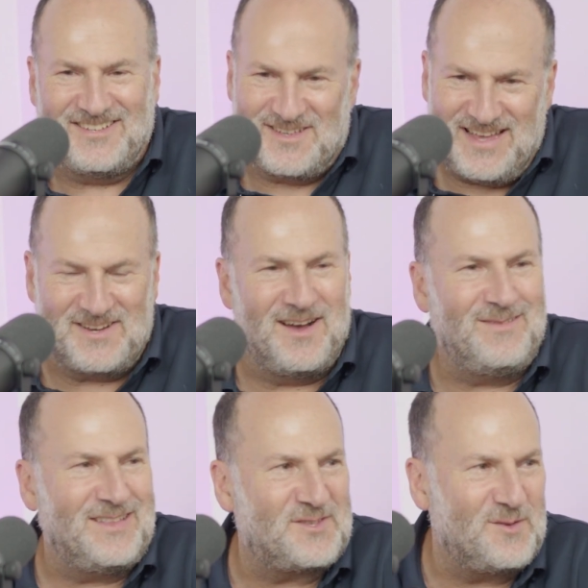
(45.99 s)
So they call
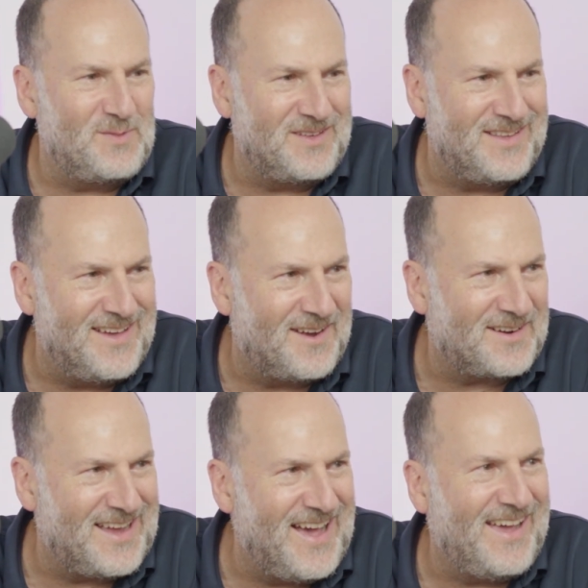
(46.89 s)
me the $2 billion
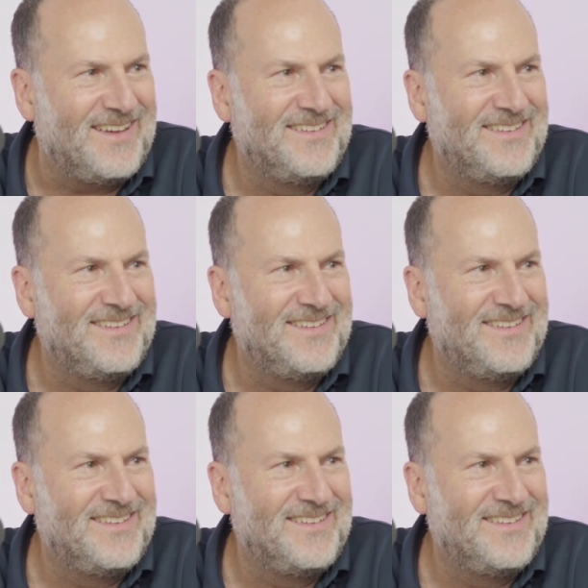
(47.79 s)
guy.